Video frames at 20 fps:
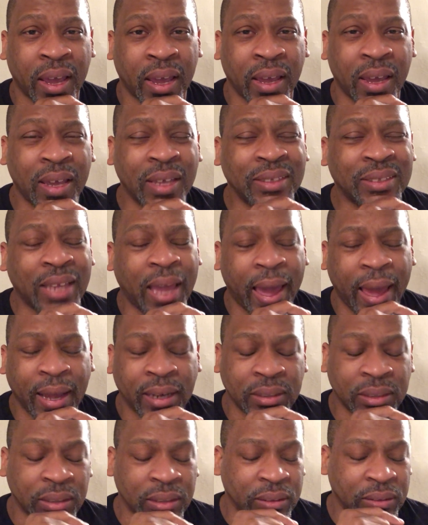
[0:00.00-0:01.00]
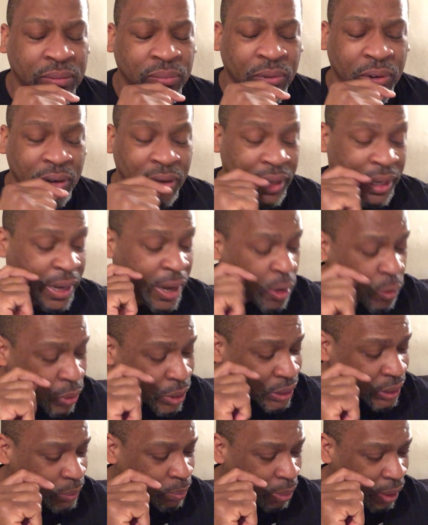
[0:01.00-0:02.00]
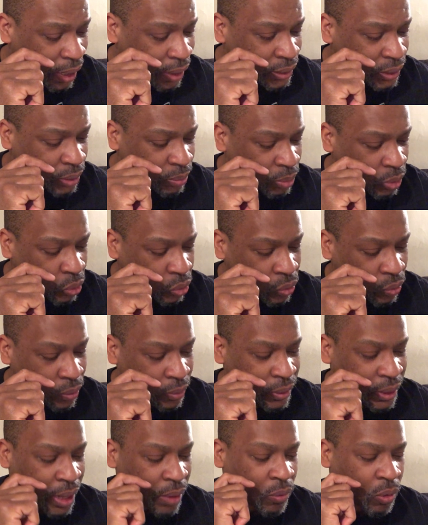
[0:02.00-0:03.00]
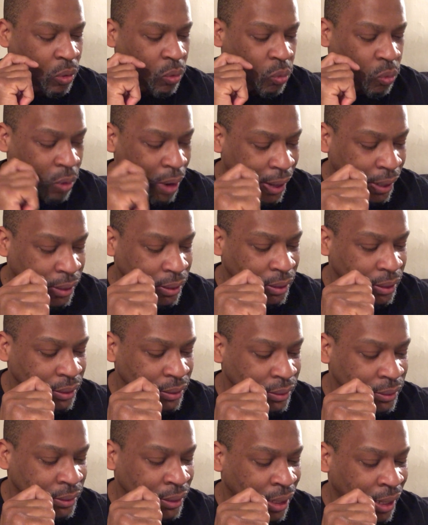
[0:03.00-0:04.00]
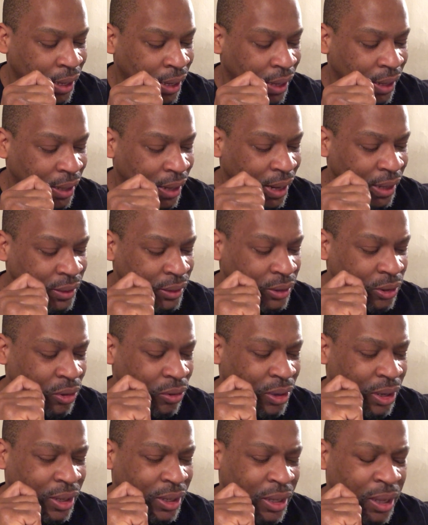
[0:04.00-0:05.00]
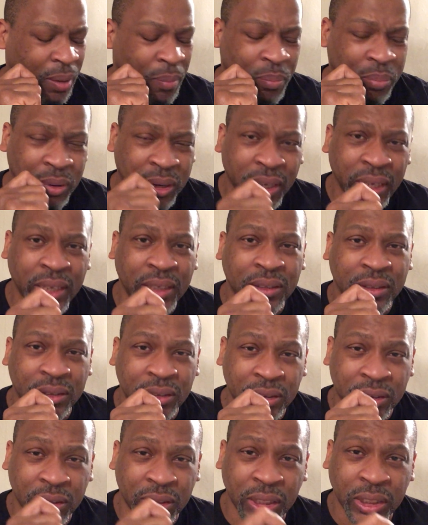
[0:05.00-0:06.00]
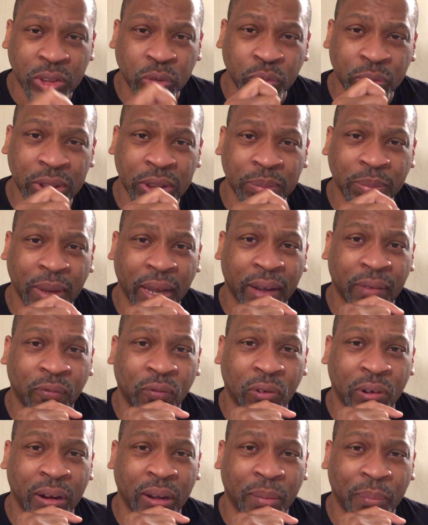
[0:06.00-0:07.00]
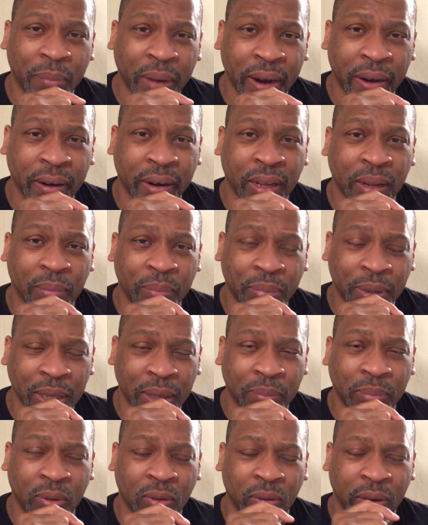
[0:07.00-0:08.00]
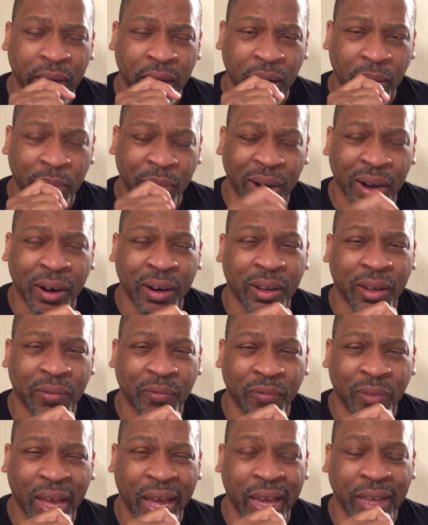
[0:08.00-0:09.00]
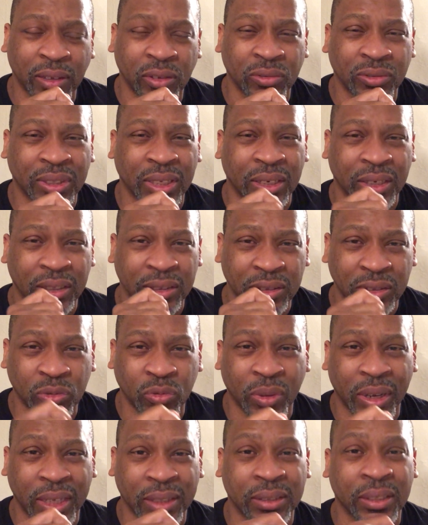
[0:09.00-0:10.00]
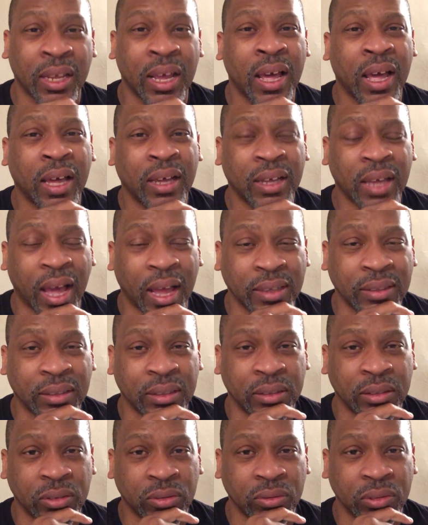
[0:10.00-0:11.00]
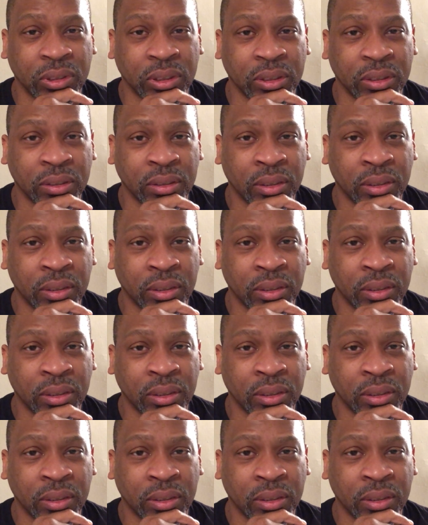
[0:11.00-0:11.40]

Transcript: His actions were irresponsible, they were reckless, and they showed a complete disrespect for the American people and American values in the U.S. Constitution.